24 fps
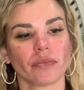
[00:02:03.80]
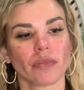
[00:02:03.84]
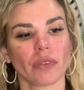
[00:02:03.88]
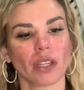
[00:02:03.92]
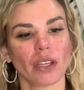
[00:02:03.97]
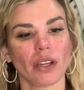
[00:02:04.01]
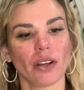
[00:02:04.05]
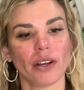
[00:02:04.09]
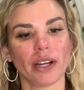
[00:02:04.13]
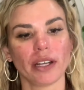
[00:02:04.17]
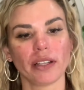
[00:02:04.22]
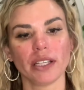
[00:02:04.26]

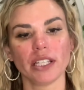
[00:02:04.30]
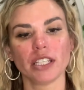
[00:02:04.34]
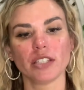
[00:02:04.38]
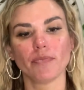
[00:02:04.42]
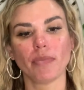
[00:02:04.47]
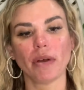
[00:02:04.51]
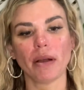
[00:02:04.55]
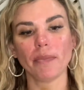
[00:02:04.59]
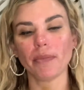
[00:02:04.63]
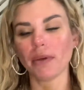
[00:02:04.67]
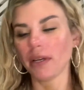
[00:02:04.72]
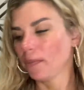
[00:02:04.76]
All right, let's
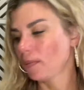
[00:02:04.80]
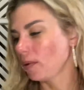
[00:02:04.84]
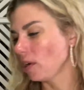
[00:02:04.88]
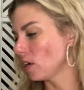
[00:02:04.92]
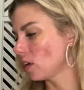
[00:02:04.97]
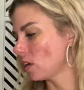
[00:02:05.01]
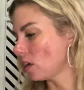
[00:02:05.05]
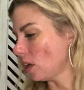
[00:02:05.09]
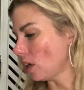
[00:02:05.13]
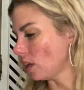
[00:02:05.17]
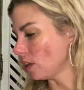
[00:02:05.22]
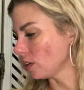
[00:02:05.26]
bump up our
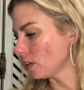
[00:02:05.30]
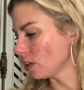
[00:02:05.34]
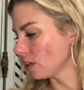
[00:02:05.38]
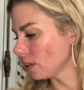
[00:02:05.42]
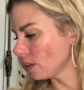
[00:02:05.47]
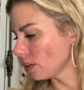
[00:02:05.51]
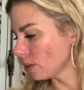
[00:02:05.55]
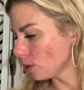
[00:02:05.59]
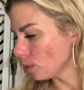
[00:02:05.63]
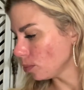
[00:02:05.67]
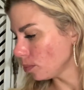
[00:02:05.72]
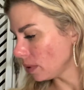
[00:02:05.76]
color a
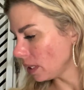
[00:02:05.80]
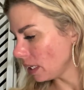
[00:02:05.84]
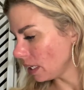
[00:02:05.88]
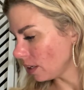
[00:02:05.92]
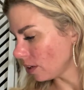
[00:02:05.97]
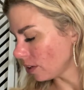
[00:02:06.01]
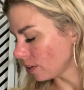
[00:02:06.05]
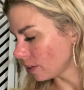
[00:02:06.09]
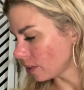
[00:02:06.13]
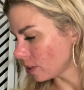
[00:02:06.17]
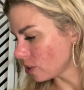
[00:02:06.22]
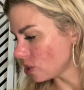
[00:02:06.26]
little bit
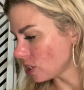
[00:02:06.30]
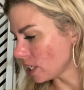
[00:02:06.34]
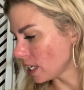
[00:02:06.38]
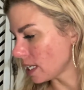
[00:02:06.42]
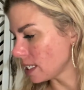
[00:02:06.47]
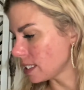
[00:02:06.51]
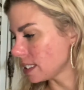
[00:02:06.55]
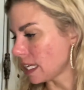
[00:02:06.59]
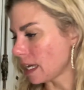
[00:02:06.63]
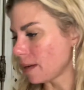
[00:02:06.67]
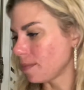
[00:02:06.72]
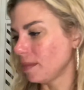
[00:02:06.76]
on our
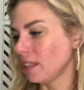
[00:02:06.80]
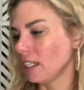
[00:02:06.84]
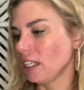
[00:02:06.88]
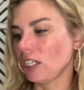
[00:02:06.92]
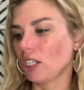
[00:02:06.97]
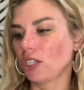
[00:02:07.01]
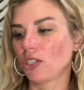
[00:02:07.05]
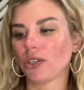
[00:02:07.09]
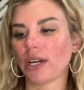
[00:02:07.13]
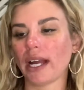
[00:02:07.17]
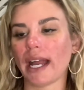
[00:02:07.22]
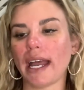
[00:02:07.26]
chest. I'm gonna
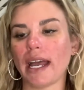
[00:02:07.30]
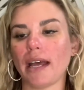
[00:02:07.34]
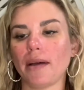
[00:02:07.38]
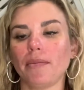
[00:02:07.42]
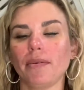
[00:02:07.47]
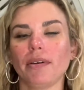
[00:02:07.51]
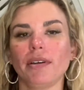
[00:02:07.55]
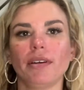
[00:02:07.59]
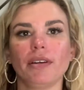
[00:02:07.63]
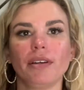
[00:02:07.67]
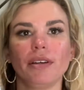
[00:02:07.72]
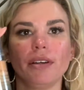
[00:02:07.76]
grab
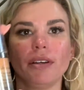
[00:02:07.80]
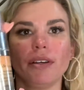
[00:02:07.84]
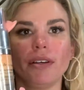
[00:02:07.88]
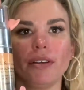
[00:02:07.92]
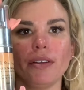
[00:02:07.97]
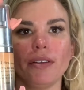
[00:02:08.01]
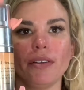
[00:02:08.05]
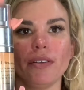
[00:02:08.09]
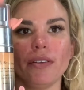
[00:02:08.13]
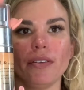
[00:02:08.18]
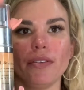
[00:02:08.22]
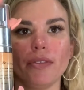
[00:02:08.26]

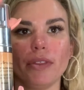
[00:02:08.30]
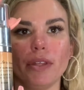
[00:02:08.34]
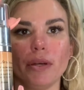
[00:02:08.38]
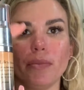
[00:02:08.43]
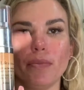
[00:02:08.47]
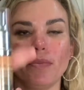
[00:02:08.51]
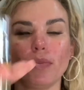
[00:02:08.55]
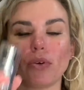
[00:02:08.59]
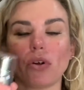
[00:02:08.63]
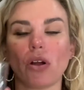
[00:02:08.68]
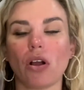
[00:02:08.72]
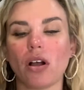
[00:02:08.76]
the
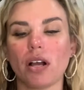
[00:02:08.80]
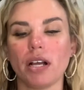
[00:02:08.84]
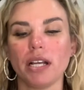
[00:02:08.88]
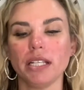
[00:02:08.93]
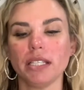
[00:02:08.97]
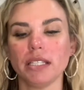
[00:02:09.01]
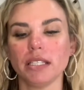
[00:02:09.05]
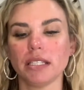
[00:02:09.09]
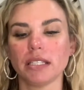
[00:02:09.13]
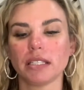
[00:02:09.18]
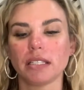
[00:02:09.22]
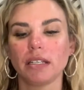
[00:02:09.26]

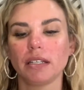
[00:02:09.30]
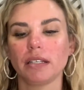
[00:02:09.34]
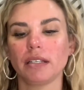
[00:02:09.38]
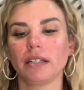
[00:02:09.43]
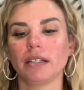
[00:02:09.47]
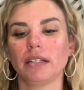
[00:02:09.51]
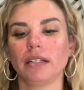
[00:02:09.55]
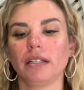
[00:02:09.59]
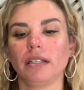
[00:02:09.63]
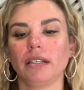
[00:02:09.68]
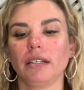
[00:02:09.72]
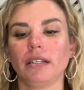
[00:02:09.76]
Bronze.
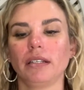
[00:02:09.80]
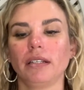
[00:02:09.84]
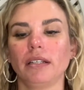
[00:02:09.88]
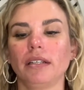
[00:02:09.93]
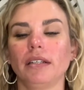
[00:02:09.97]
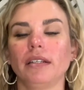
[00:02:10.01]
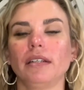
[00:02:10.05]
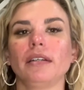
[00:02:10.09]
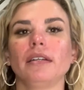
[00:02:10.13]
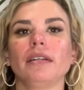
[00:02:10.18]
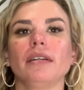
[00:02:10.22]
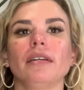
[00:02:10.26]

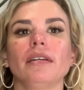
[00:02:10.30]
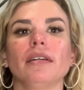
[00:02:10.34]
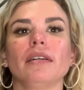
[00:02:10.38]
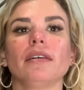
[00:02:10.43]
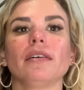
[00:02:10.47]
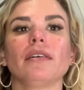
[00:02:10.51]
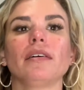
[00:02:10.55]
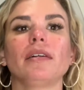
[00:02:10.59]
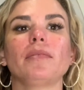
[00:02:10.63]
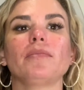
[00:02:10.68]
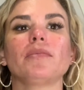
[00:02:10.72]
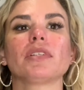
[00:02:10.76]

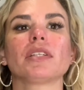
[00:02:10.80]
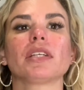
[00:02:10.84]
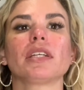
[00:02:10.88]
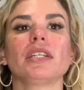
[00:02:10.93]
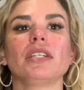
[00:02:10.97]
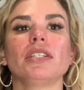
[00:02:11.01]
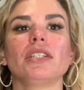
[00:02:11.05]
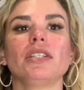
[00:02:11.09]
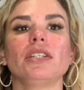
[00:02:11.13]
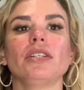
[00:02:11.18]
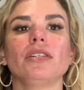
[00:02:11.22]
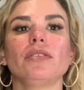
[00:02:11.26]
I'm just gonna
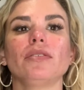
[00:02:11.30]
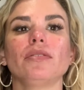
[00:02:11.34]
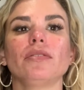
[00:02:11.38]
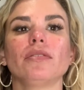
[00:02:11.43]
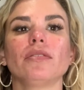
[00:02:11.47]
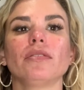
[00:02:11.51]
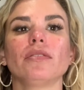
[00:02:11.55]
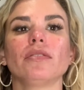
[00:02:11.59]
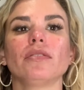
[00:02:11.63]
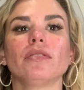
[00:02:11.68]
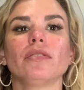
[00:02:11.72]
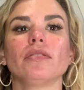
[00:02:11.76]
do
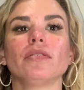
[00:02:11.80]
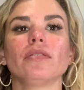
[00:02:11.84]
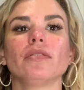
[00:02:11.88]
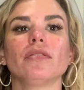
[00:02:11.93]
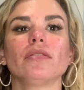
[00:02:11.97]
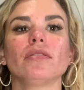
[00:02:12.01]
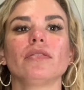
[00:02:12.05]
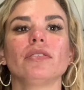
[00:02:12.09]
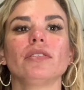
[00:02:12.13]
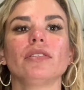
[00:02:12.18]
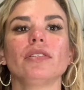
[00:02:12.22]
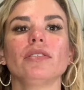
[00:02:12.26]

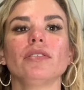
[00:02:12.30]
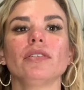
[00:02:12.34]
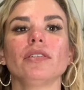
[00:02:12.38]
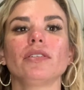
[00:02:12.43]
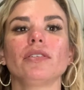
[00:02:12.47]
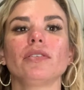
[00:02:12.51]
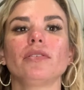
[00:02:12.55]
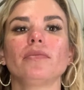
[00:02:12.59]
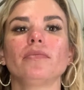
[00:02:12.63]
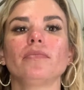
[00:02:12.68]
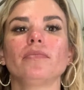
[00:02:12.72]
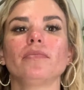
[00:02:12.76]
2
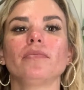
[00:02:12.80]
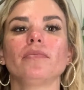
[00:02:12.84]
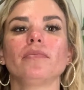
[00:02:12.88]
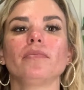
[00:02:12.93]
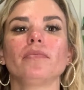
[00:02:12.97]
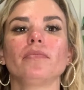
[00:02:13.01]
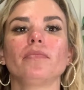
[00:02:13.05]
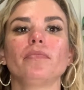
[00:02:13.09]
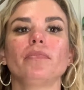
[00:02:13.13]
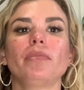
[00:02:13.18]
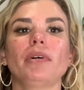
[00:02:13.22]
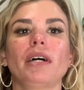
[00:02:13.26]
little
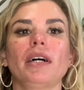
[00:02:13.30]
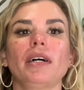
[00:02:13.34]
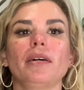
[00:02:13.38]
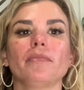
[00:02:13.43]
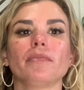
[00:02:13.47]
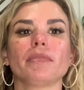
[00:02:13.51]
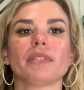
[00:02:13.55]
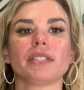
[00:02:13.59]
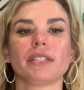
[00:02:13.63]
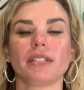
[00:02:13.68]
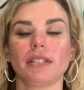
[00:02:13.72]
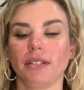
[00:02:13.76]

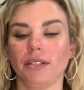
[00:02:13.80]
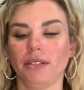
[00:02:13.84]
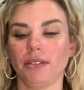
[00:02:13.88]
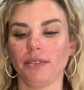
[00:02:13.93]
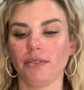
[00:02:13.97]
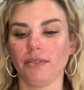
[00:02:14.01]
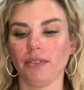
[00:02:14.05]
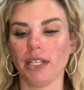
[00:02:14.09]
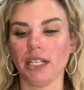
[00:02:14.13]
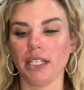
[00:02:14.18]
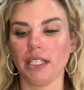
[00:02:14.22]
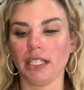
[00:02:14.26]
pumps
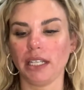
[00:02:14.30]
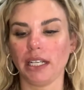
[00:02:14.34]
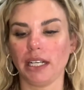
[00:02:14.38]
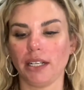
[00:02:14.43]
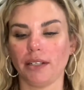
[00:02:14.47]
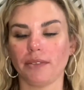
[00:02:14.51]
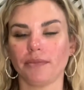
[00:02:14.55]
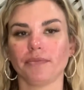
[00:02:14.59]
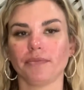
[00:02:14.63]
right there.